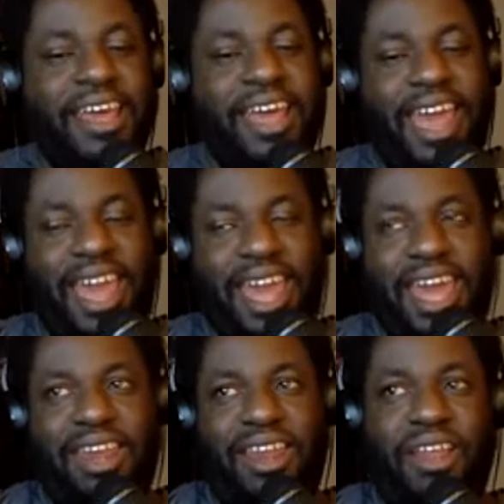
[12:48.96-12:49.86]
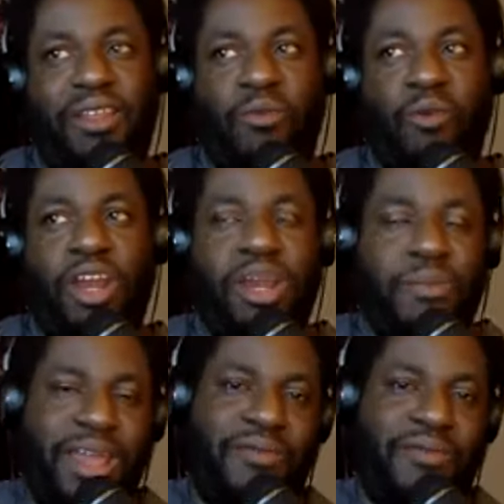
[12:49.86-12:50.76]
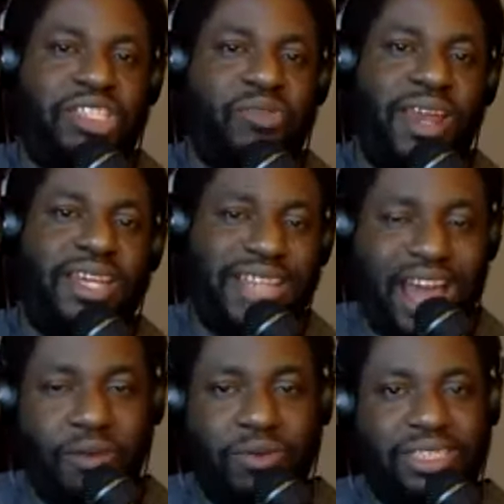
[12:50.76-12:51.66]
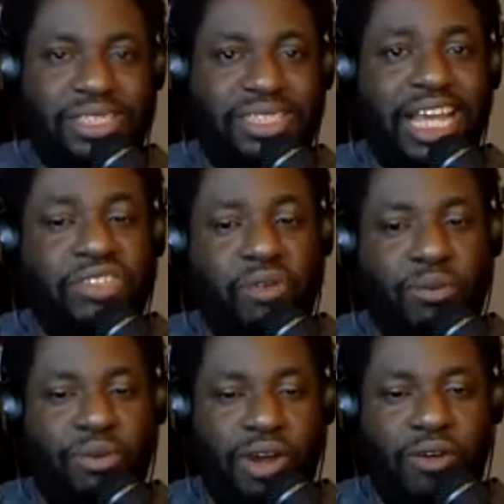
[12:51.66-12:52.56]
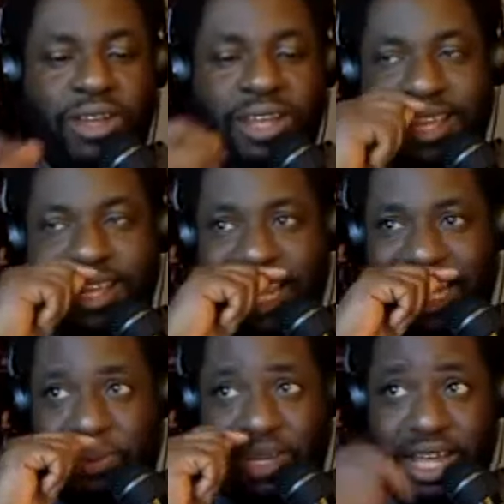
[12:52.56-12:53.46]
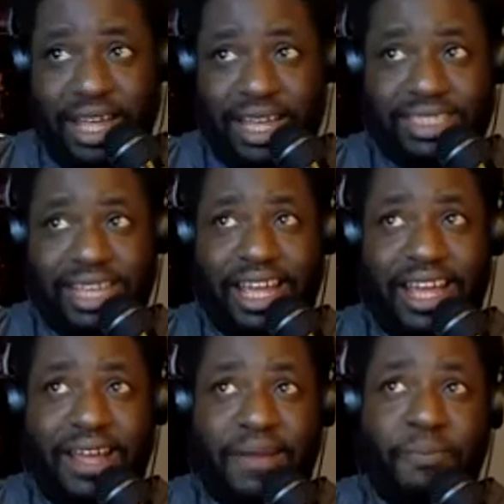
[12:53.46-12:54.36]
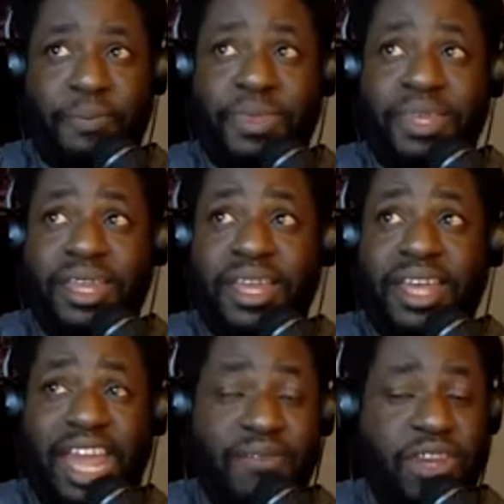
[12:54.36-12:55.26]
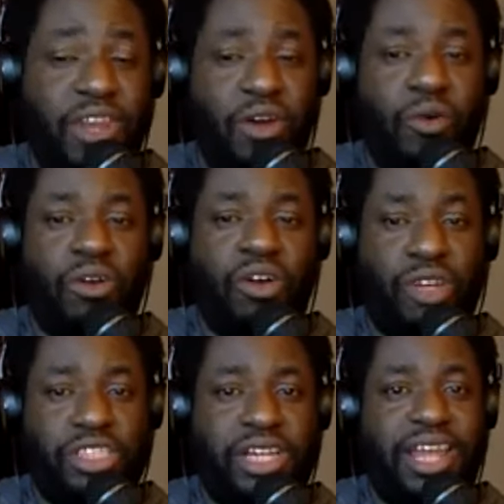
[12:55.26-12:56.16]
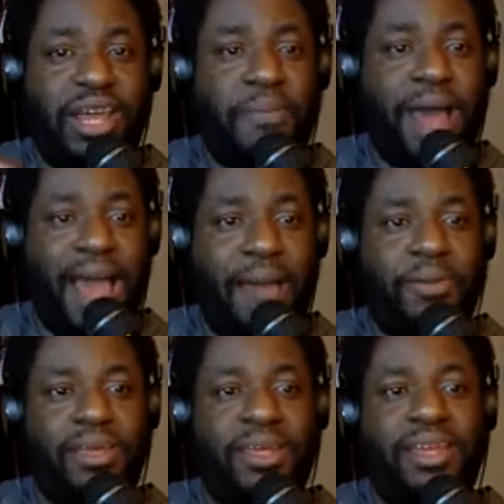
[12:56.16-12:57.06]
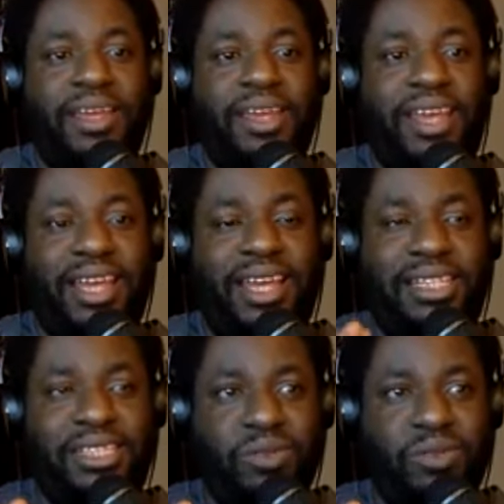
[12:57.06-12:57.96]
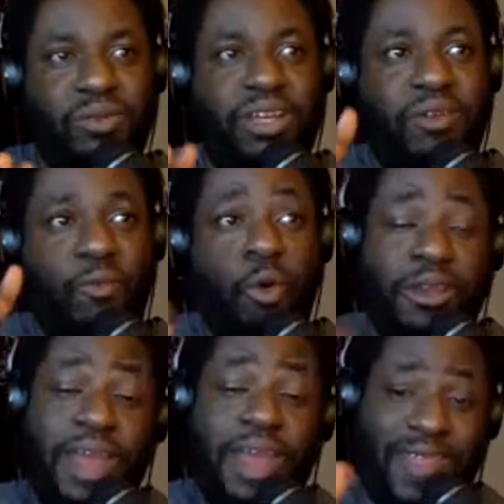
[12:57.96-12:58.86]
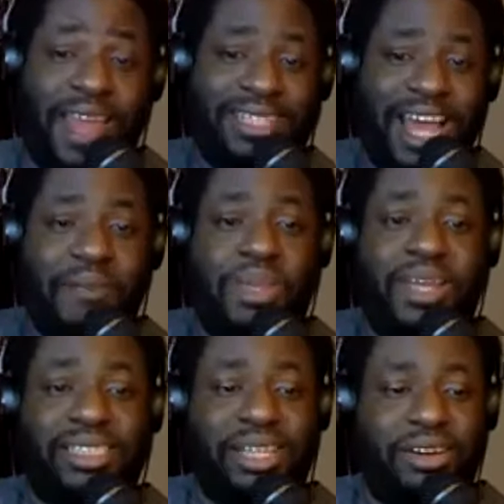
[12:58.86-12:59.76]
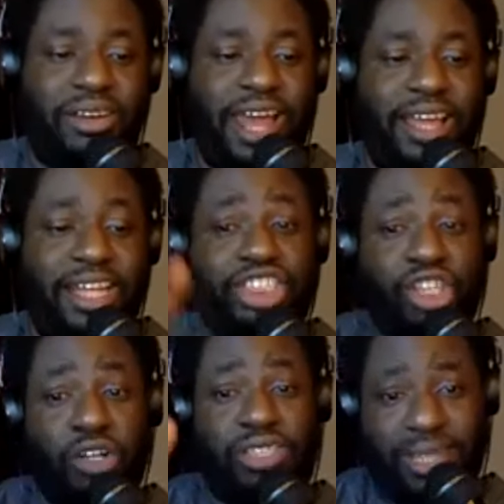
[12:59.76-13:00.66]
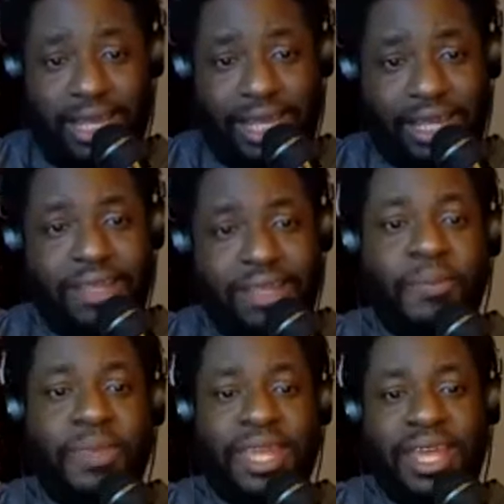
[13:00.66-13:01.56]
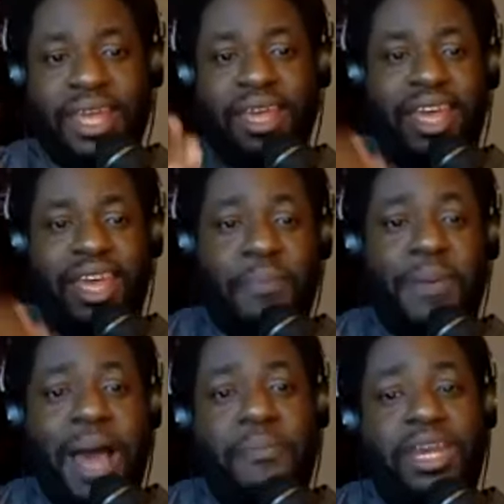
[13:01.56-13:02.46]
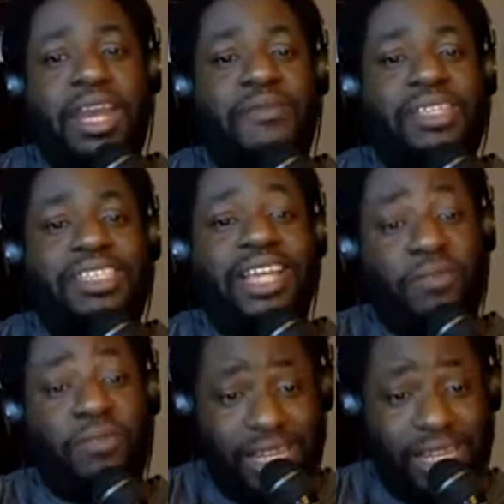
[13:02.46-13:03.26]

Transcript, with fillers: And uh, one of the main reasons why this guy was successful, bro, is because um, even though Christian hip hop is would at that time be considered like a church thing, hip hop in and of itself didn't